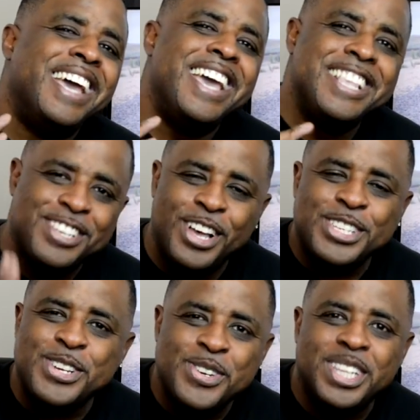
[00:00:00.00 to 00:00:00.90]
It's
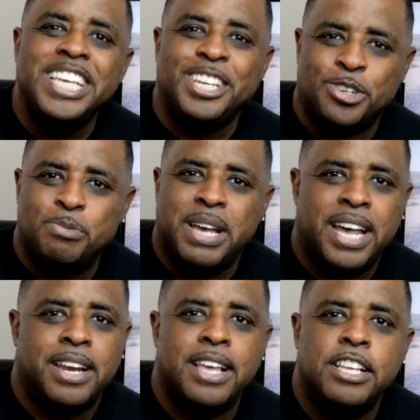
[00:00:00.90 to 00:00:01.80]
also illegal,
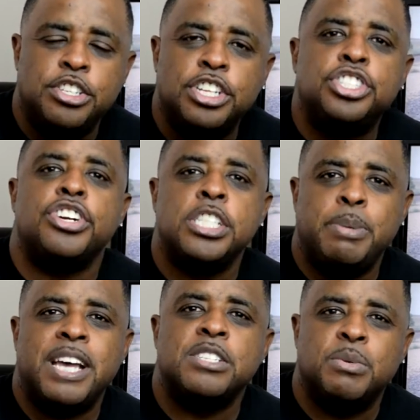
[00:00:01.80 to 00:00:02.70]
man. It, you're
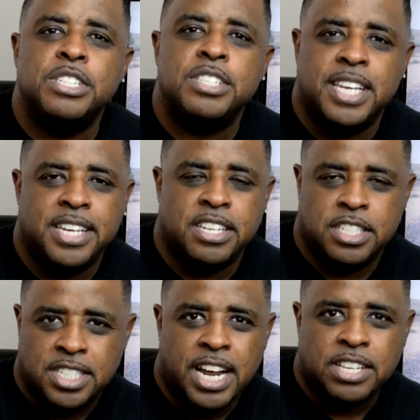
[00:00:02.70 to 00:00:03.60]
trespassing when you're taking
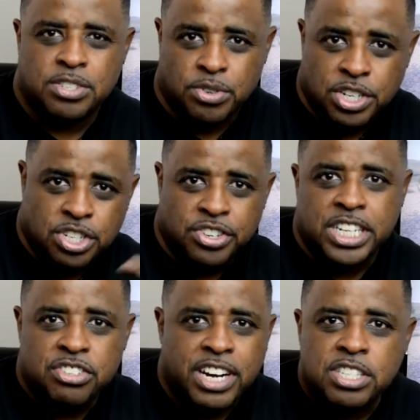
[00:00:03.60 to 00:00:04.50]
shots on the
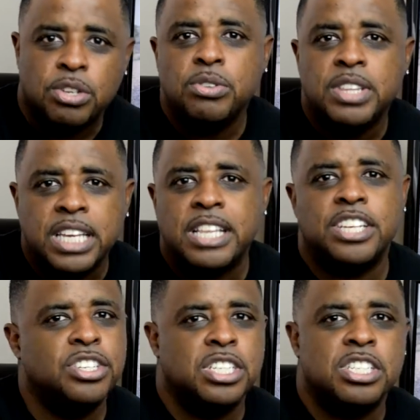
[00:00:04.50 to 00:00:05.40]
train tracks, so don't think
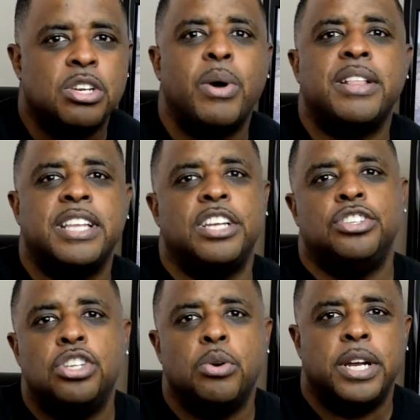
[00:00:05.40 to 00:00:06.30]
that you could just go out there
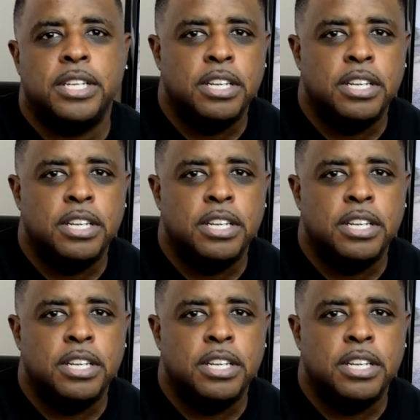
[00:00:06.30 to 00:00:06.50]
and do it.